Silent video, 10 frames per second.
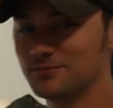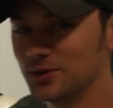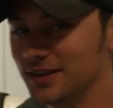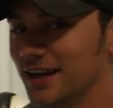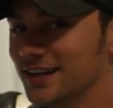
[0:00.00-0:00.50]

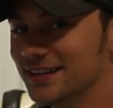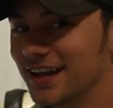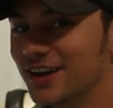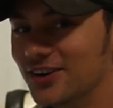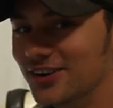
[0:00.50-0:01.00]
putting that in
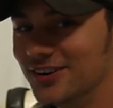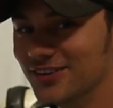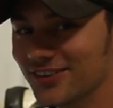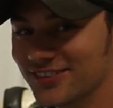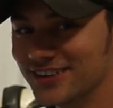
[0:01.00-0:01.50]
later.
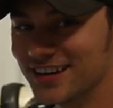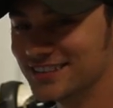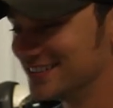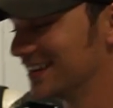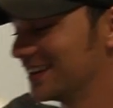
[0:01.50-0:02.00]
All you
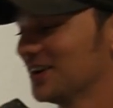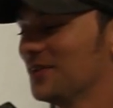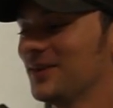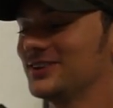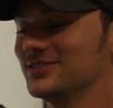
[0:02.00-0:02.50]
guys are like,
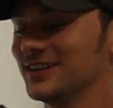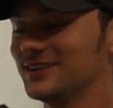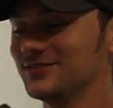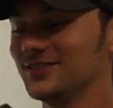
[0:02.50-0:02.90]
oh, Patrick got his